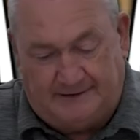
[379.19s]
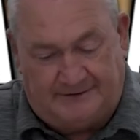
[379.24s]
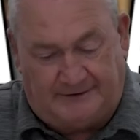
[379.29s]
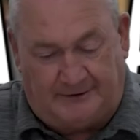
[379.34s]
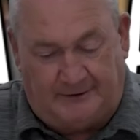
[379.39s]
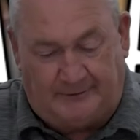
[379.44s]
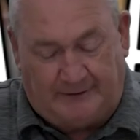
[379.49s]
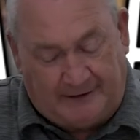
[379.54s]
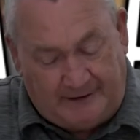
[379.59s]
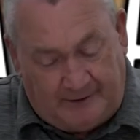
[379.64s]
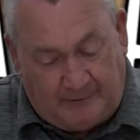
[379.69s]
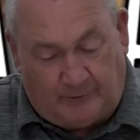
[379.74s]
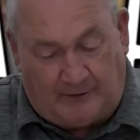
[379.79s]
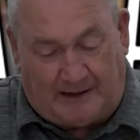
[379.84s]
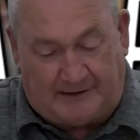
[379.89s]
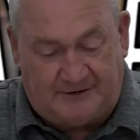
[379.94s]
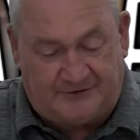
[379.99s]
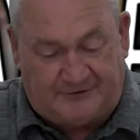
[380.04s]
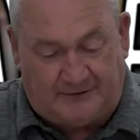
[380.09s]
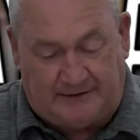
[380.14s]
So
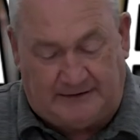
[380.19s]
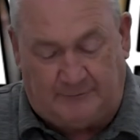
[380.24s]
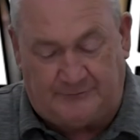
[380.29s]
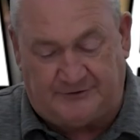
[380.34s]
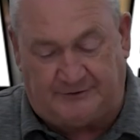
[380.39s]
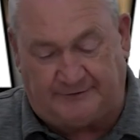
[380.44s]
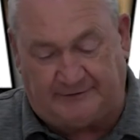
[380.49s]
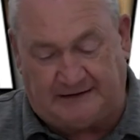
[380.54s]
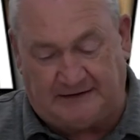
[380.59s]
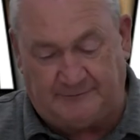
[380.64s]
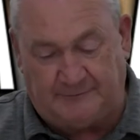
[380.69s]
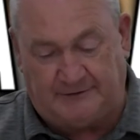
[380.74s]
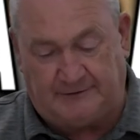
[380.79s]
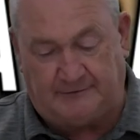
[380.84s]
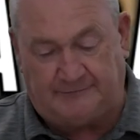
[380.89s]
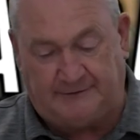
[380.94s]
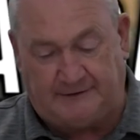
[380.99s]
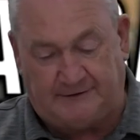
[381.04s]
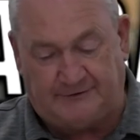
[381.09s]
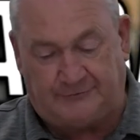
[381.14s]
anyway, I just thought it was a neat bit of